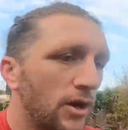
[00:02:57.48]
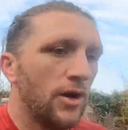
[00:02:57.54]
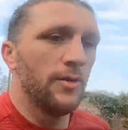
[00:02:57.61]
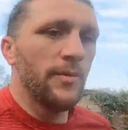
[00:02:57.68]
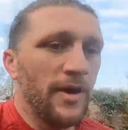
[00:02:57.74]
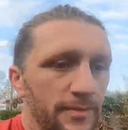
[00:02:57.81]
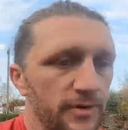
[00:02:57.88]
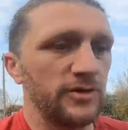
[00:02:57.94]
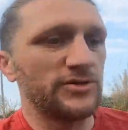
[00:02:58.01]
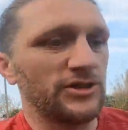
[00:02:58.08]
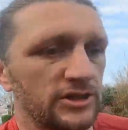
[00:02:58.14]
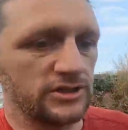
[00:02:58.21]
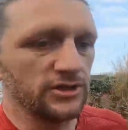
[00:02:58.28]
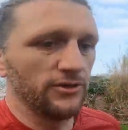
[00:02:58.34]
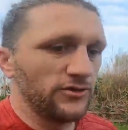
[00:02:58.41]
or maybe you're
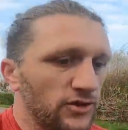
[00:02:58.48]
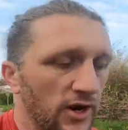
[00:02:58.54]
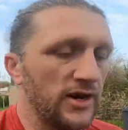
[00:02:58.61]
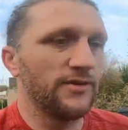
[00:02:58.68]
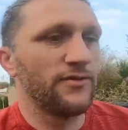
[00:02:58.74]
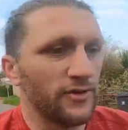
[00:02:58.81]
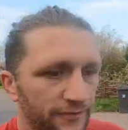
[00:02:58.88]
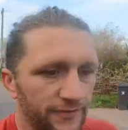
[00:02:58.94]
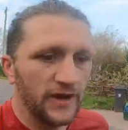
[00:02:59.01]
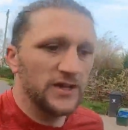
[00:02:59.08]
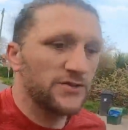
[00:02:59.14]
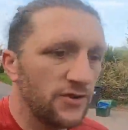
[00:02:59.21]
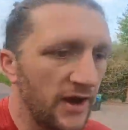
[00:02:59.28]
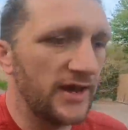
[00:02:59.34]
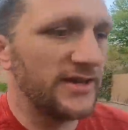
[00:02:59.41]
just sort of training for your
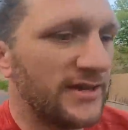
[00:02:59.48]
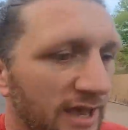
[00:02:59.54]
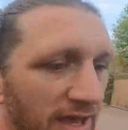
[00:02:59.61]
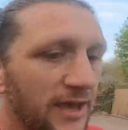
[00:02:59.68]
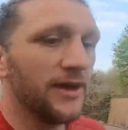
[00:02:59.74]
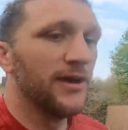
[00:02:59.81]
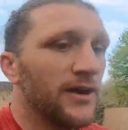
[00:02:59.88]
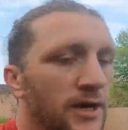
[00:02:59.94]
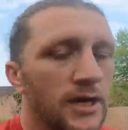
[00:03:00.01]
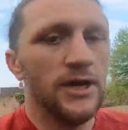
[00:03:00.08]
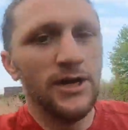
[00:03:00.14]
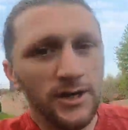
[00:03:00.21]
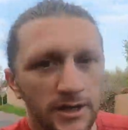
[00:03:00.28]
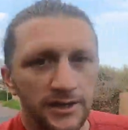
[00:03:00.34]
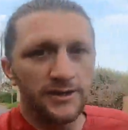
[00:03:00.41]
first race,
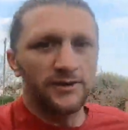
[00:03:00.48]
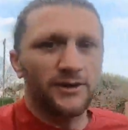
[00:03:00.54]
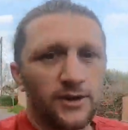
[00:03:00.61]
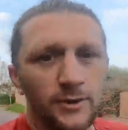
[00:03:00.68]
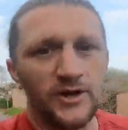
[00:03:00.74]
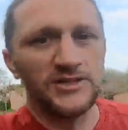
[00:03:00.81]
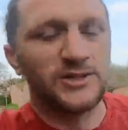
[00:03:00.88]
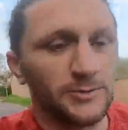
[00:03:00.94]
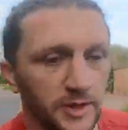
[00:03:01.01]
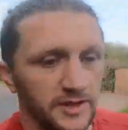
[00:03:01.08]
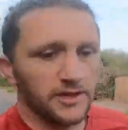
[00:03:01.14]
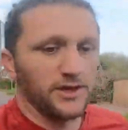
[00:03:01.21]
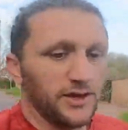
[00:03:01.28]
you got to question whether